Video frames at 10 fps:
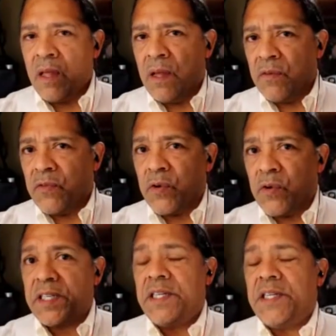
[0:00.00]

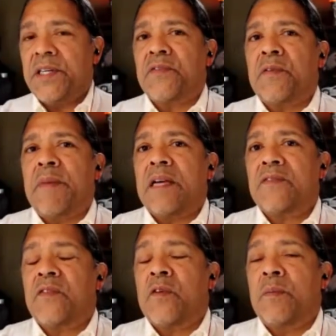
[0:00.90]
14 years for mass
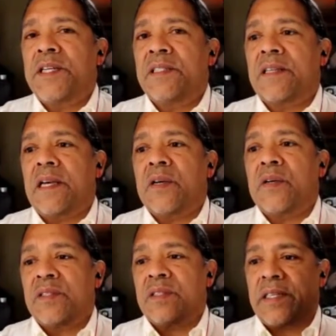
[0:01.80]
formation
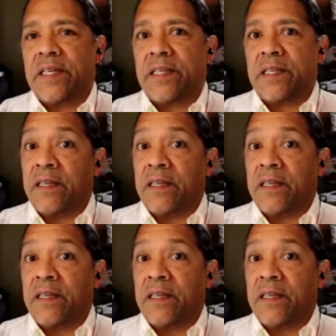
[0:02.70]
psychosis to kick in.